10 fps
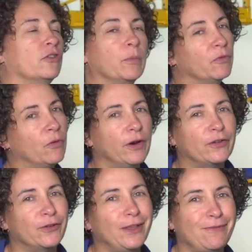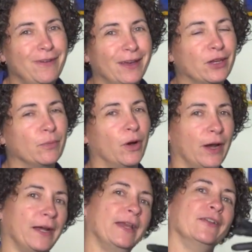So before I turn that vacuum
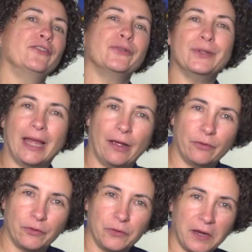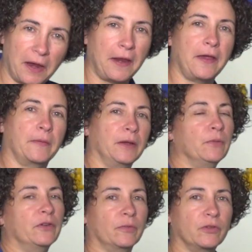on and it gets too loud so you can't hear me,
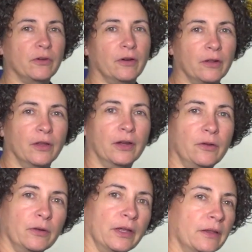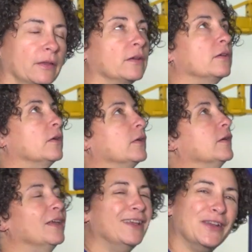which I'm sure a lot of you are like, thank God.
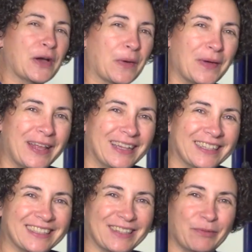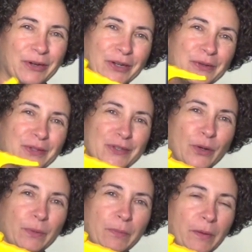No, listen, we're gonna use the
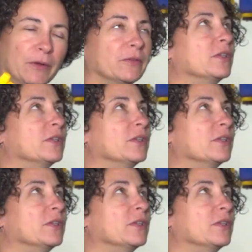soapy bubble.